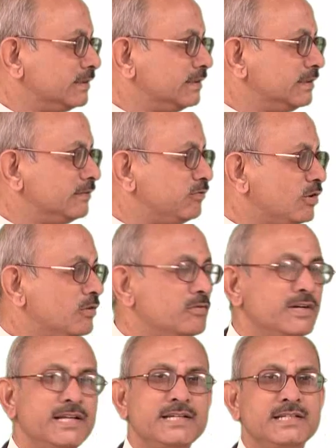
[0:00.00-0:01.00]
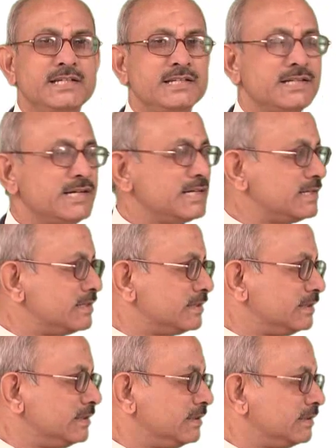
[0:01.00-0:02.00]
then the forward exchange rates,
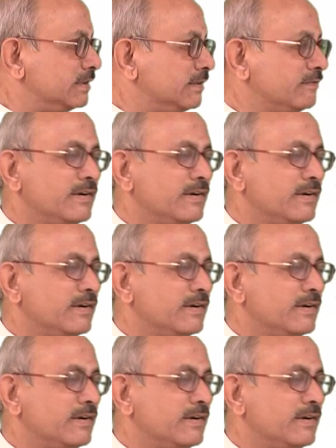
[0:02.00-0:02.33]
then